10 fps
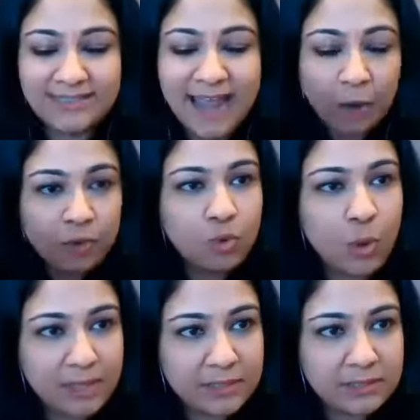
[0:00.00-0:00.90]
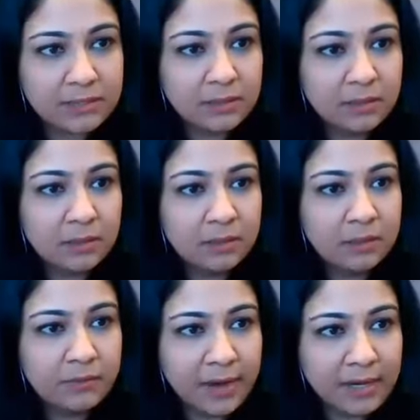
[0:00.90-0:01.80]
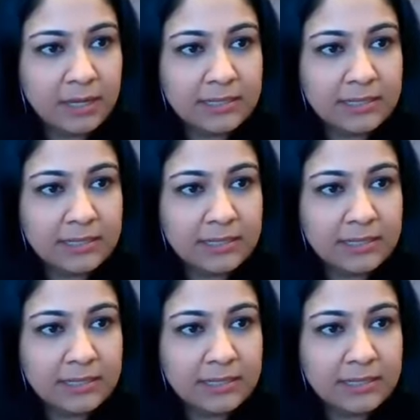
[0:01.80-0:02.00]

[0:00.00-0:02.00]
down to us, right?